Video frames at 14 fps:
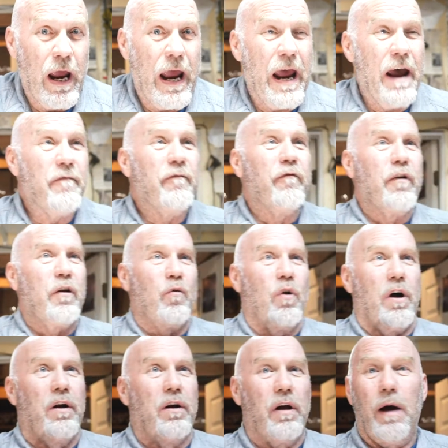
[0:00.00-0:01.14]

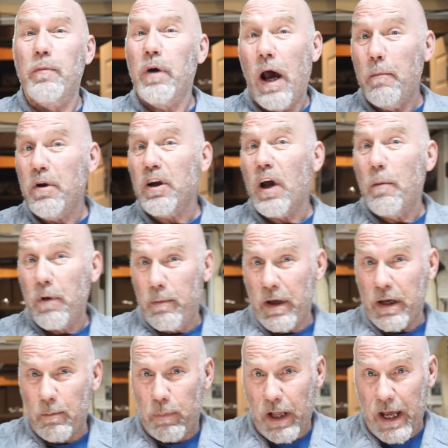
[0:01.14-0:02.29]
everyone. I'm going to make
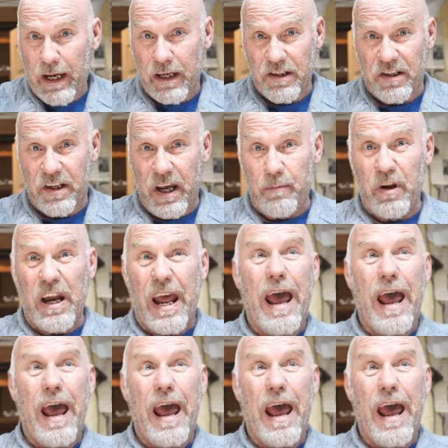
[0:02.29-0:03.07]
a blanket statement.